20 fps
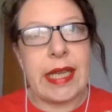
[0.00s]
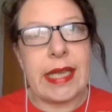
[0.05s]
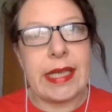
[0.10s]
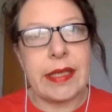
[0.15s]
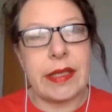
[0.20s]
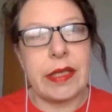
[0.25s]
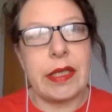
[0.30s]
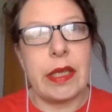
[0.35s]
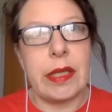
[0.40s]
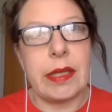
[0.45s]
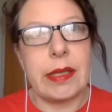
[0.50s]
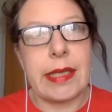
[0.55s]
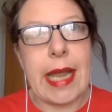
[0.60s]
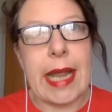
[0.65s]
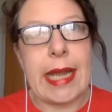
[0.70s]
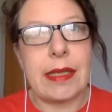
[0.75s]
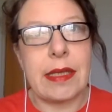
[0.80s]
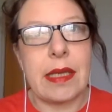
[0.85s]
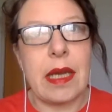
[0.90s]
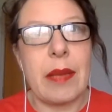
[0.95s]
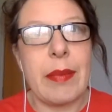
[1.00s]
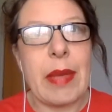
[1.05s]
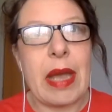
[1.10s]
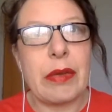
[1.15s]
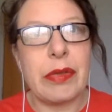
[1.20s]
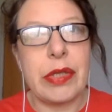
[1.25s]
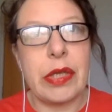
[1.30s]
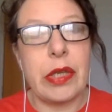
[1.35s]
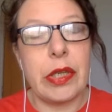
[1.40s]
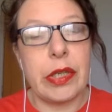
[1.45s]
is to take time
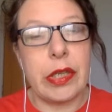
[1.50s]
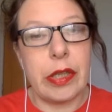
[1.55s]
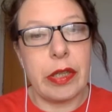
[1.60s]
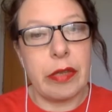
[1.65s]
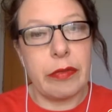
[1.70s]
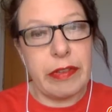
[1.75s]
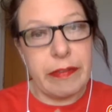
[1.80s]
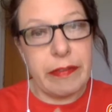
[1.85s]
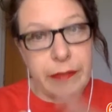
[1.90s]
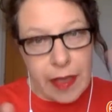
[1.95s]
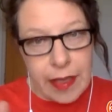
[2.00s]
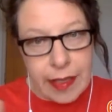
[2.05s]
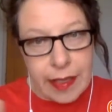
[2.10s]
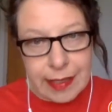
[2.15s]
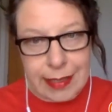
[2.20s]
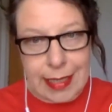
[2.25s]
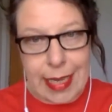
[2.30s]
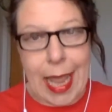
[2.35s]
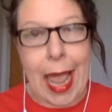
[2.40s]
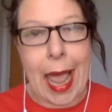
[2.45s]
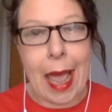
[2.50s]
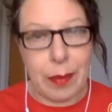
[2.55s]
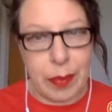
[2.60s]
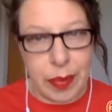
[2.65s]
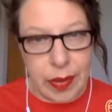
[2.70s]
out to look at the reverse gap.